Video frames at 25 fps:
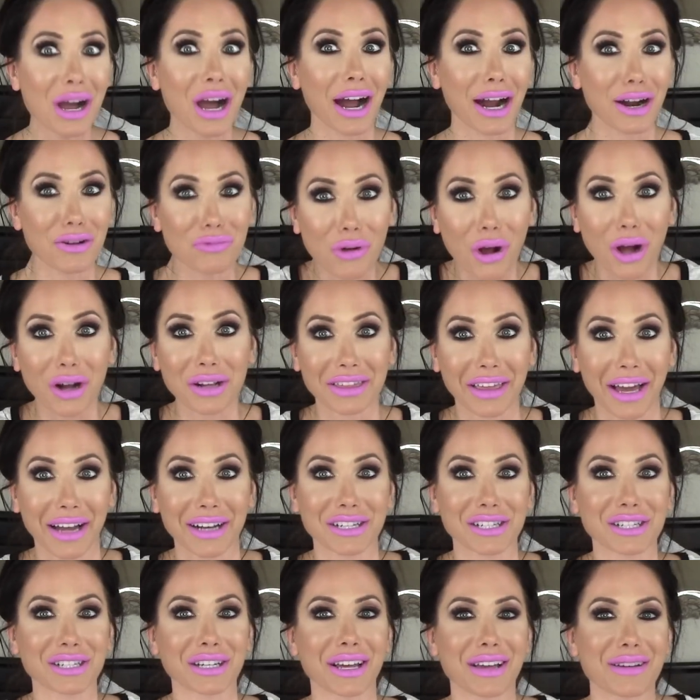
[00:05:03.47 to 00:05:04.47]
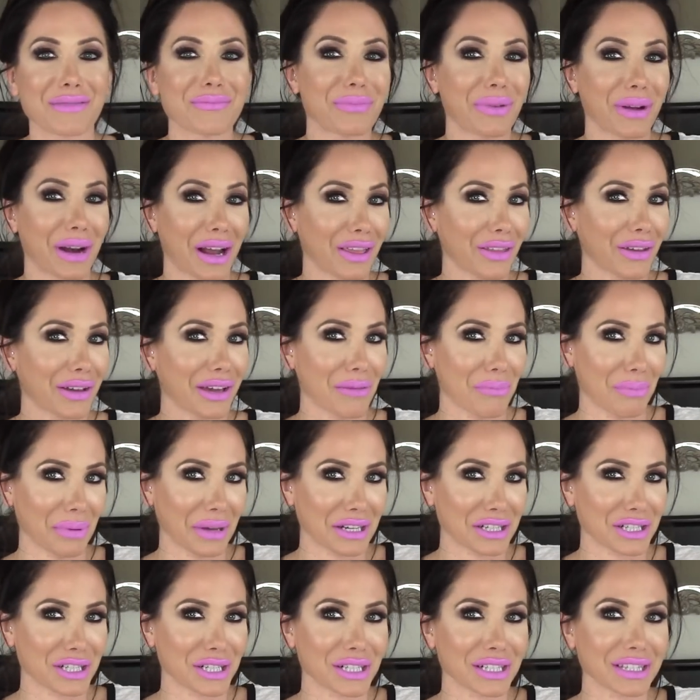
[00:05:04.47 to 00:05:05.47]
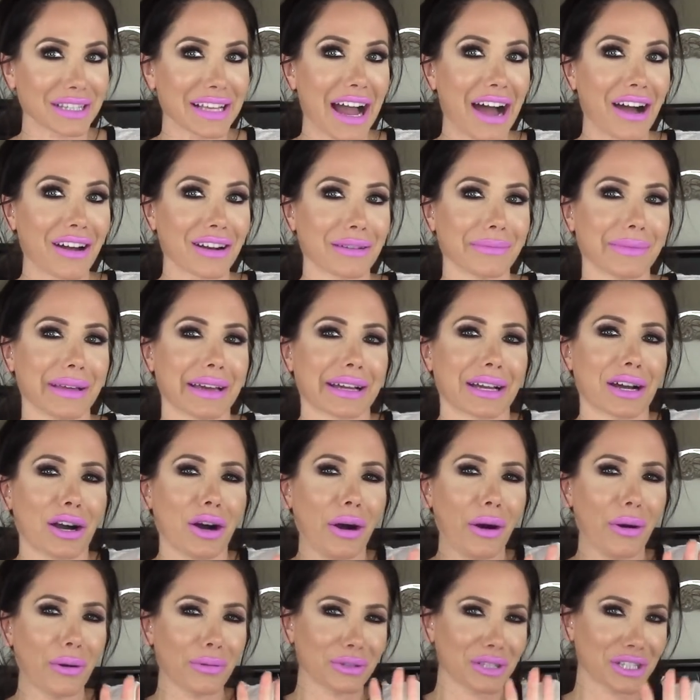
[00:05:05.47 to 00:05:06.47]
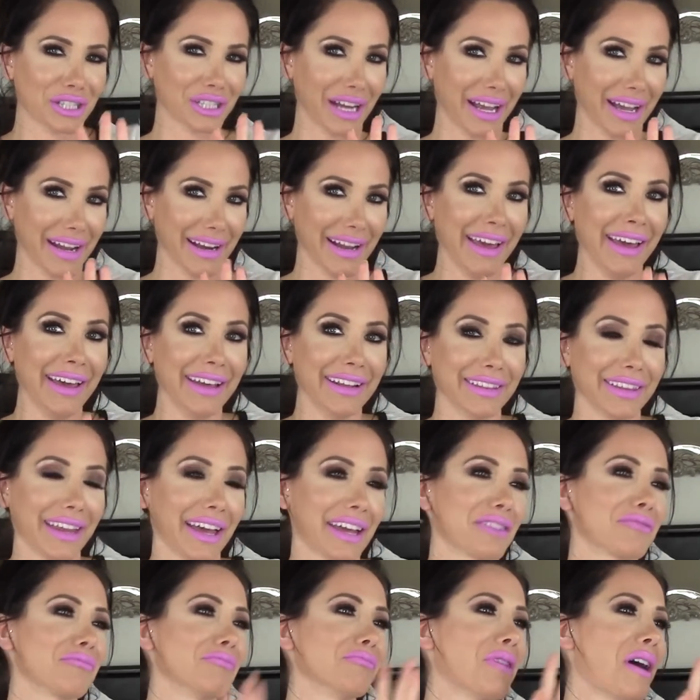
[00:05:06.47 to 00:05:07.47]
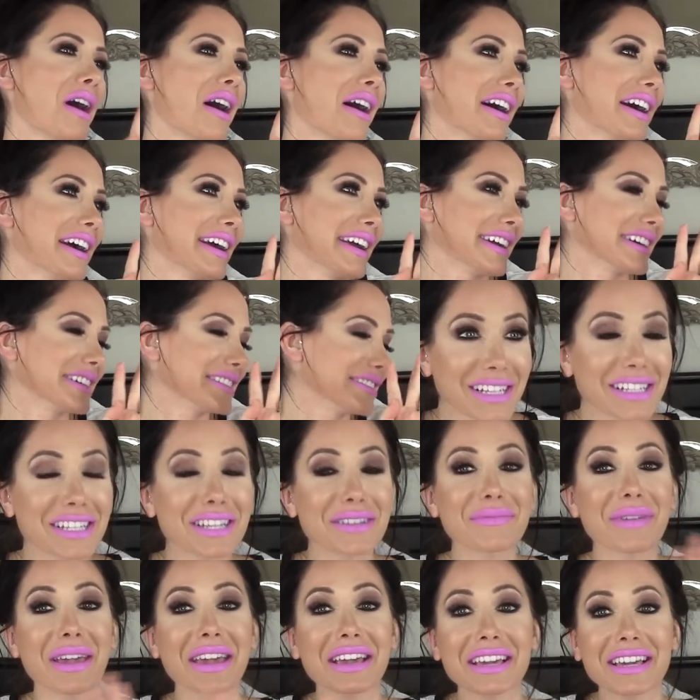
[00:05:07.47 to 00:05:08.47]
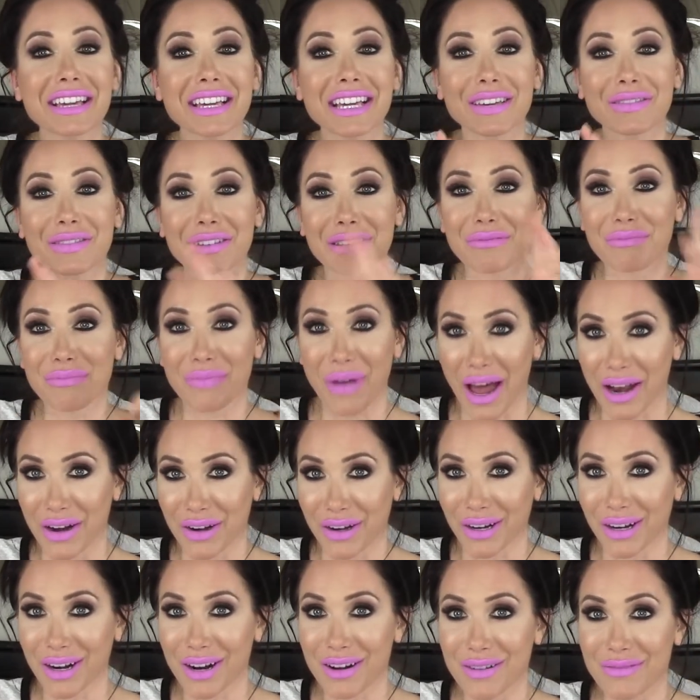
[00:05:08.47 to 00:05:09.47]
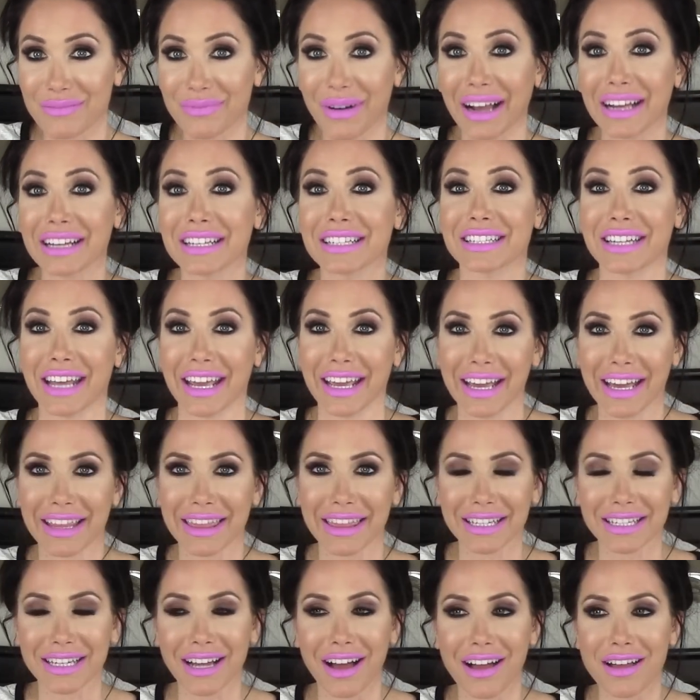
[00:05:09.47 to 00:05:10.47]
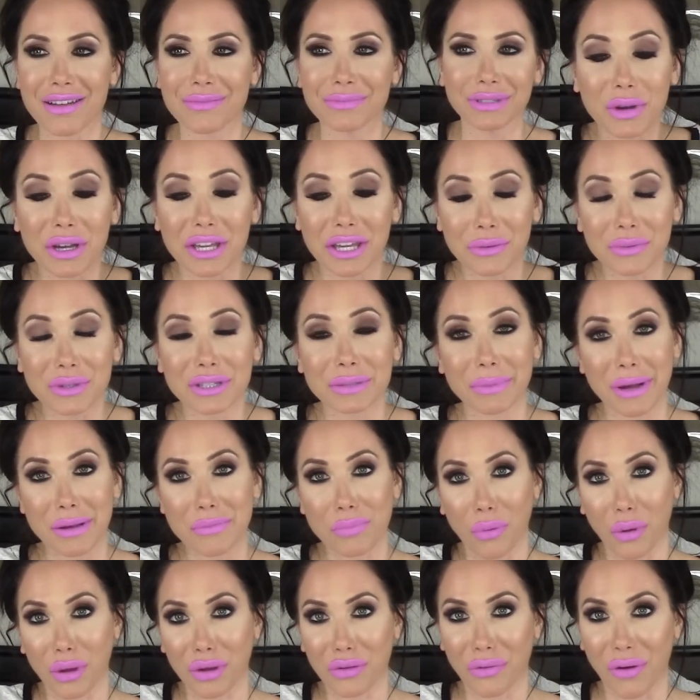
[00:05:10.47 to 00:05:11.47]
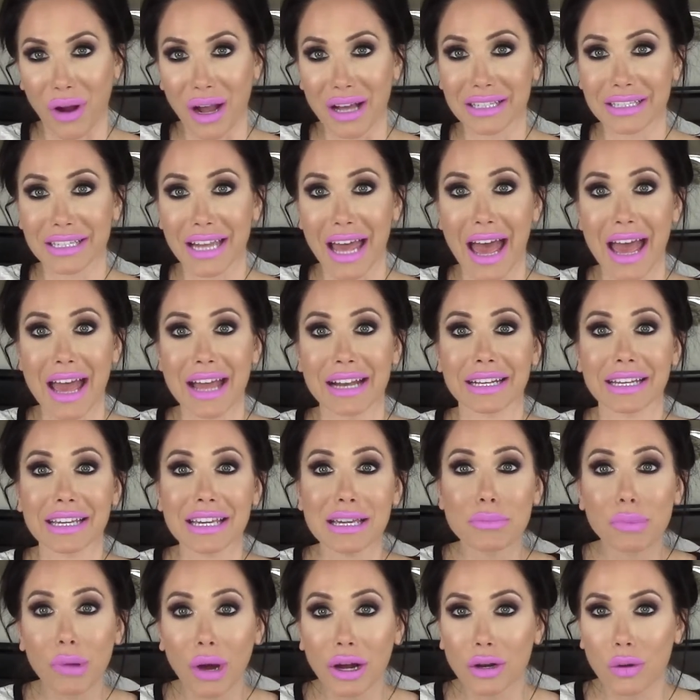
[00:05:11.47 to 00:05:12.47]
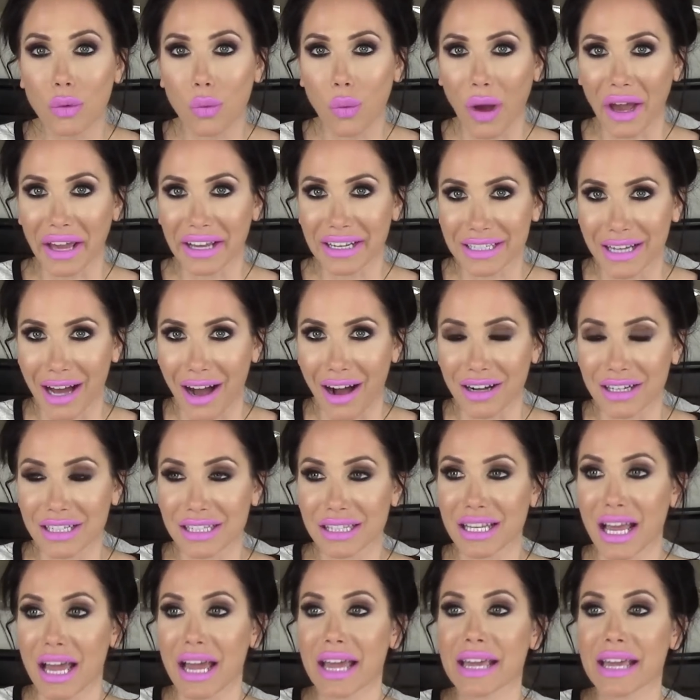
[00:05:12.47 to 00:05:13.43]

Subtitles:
I rock that shit, but I look at pictures now and I'm like, oh Shannon, like why? To make it even better, my date at the time, he was my boyfriend and he bought a white tux.